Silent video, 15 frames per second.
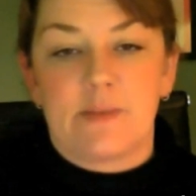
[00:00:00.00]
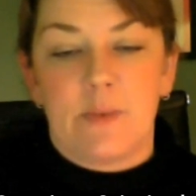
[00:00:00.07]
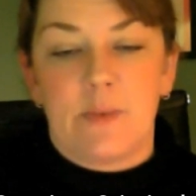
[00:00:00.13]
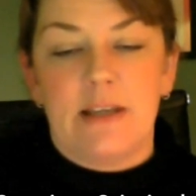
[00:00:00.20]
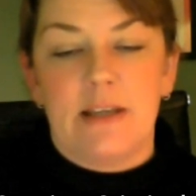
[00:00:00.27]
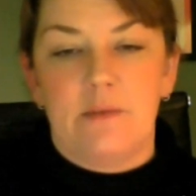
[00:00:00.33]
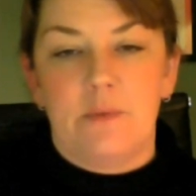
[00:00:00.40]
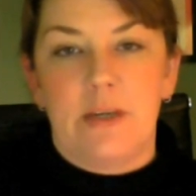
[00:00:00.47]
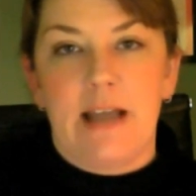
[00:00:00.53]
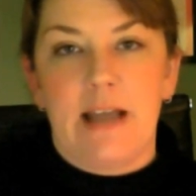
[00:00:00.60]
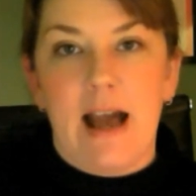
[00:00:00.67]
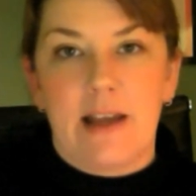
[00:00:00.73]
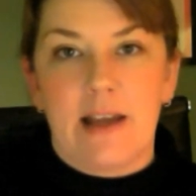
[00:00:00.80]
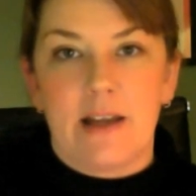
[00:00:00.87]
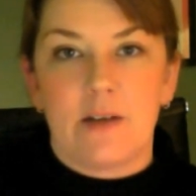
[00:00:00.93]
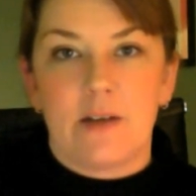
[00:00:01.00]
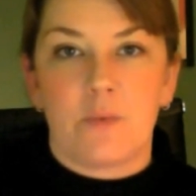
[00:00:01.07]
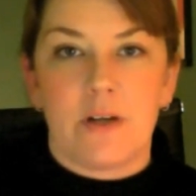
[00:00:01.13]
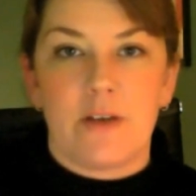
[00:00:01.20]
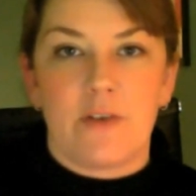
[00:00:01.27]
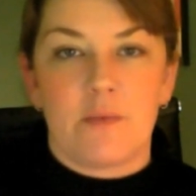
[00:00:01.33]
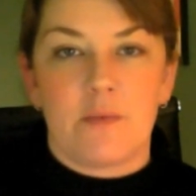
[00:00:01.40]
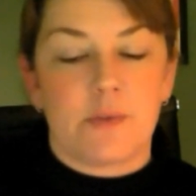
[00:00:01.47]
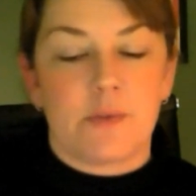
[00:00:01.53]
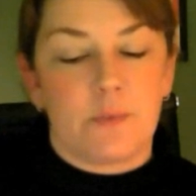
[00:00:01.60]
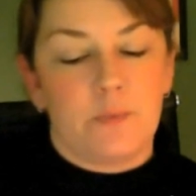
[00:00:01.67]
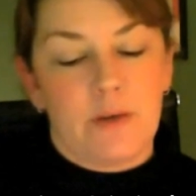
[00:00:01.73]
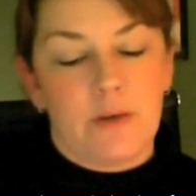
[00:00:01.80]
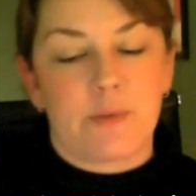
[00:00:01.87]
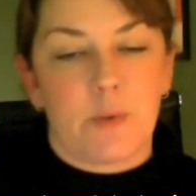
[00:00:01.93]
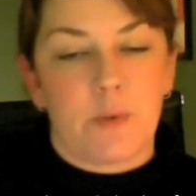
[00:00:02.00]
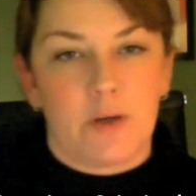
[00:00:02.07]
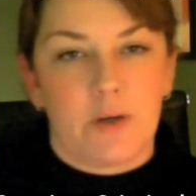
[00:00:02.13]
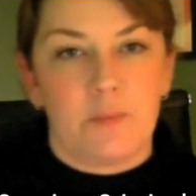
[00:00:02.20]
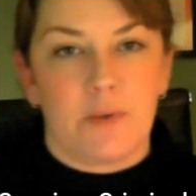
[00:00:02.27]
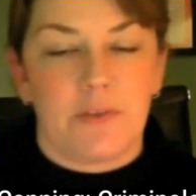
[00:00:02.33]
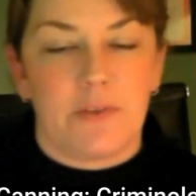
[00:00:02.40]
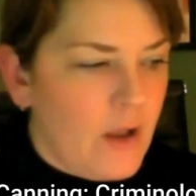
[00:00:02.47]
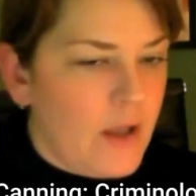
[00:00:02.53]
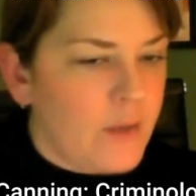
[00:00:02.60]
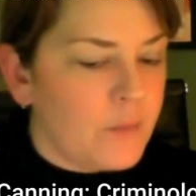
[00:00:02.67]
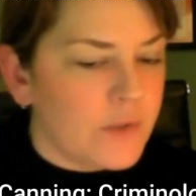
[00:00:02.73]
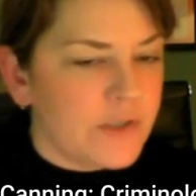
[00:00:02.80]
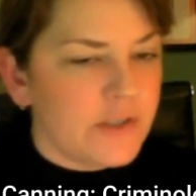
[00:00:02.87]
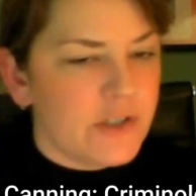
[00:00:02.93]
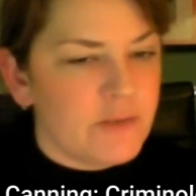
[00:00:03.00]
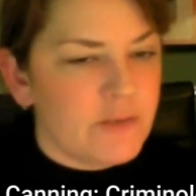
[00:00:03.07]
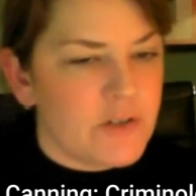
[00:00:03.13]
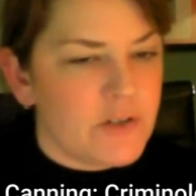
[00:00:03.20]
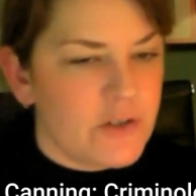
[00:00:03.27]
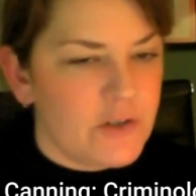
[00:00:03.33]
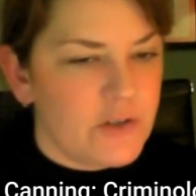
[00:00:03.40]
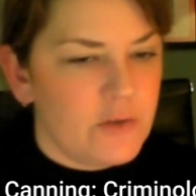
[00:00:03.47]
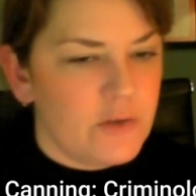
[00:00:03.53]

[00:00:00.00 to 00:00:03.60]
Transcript: We had it whenever I was working with. It wasn't so much.